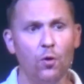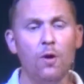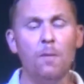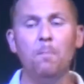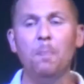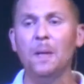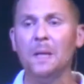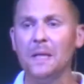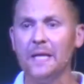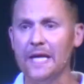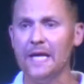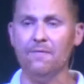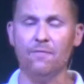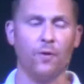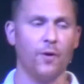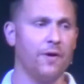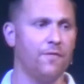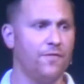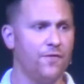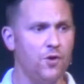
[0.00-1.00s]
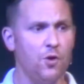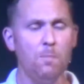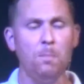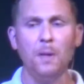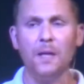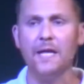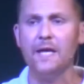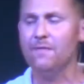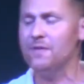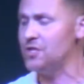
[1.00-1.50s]
you're a believer, if you
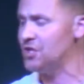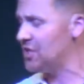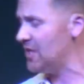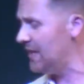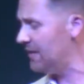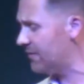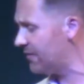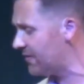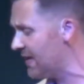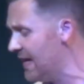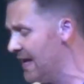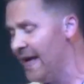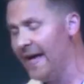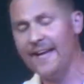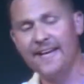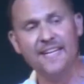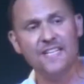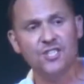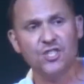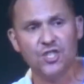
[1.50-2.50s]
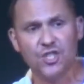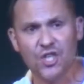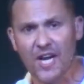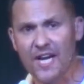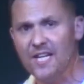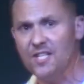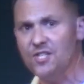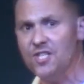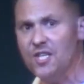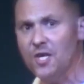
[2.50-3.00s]
believe in Jesus and he's
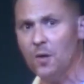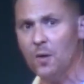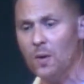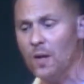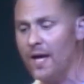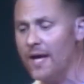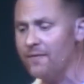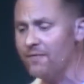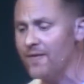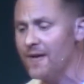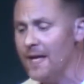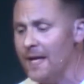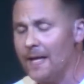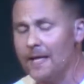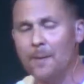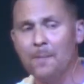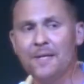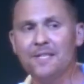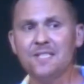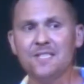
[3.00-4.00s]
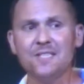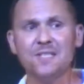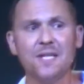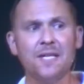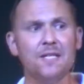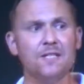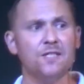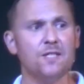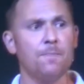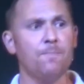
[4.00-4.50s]
changing your life, let me just
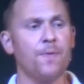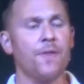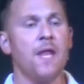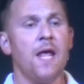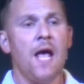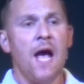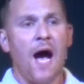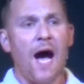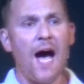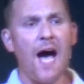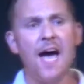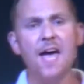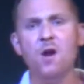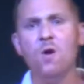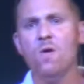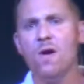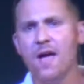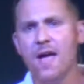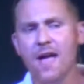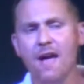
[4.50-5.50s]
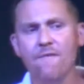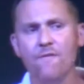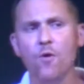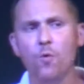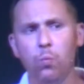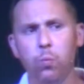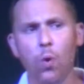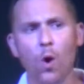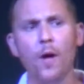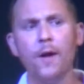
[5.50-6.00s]
tell you something. I don't ever
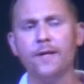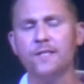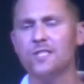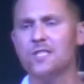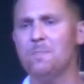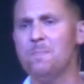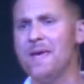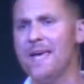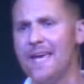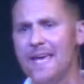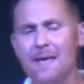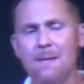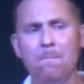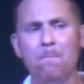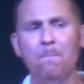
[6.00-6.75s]
want us to be